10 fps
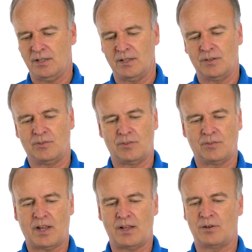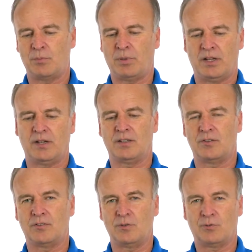That is the standard plug
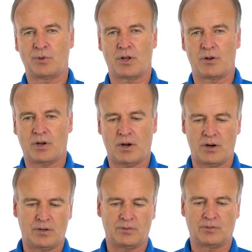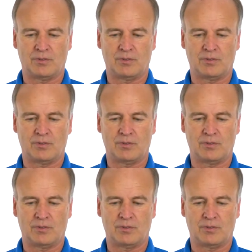that's used with all cars.